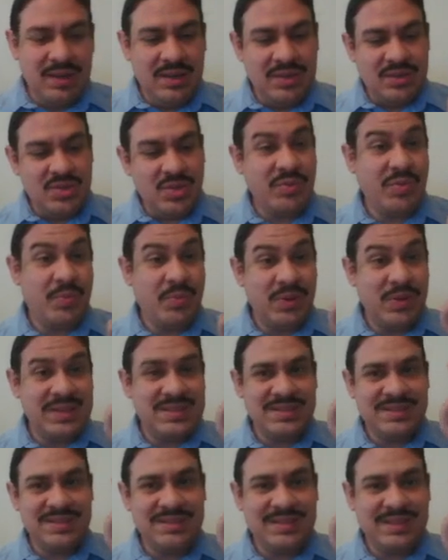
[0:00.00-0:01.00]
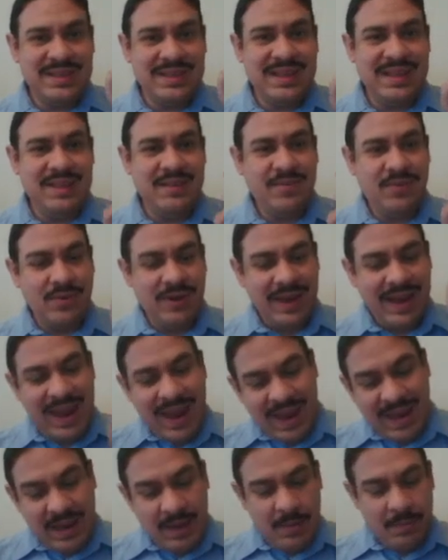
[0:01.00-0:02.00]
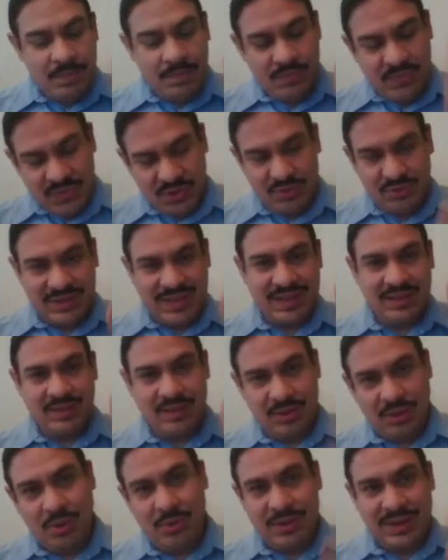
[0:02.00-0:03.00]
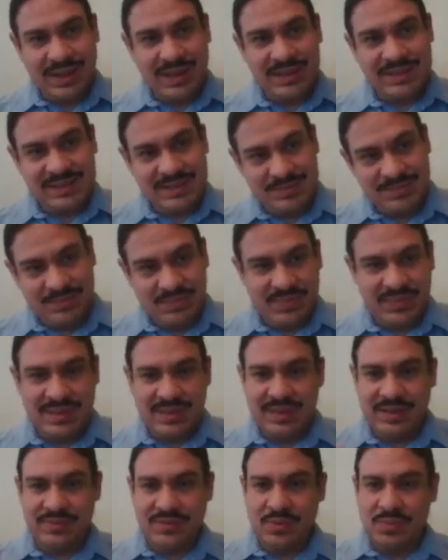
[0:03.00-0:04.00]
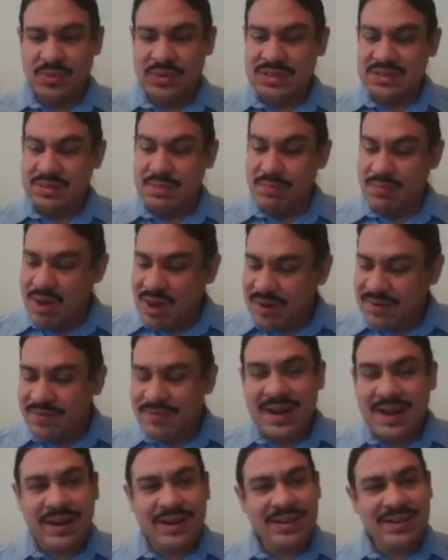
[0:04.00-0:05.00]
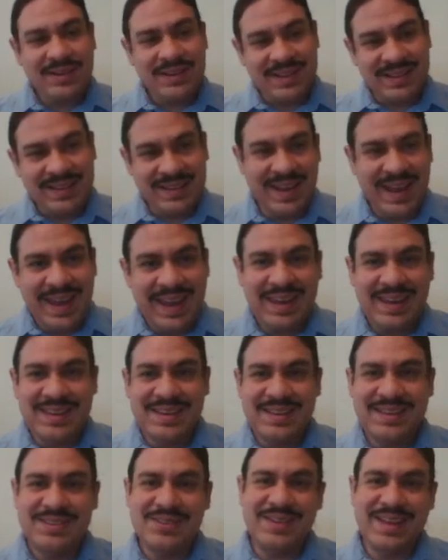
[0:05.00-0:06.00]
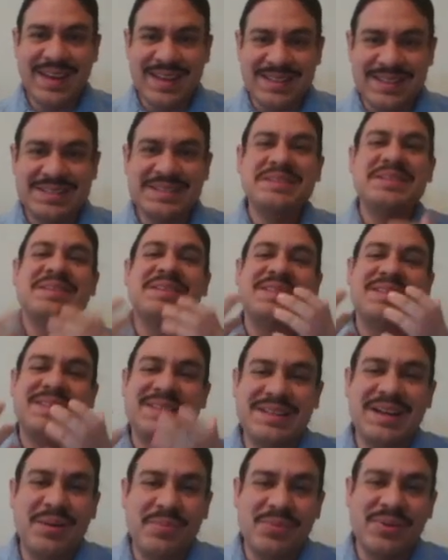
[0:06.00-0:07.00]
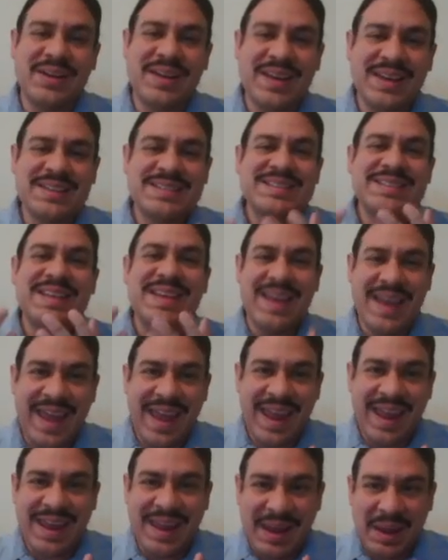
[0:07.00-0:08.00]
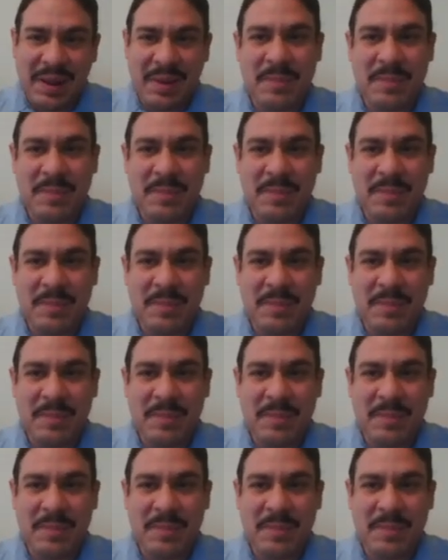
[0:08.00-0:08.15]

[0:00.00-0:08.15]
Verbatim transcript: So if you press the key for A, you get the lowercase. If you press the modifier and the A, you get the uppercase A.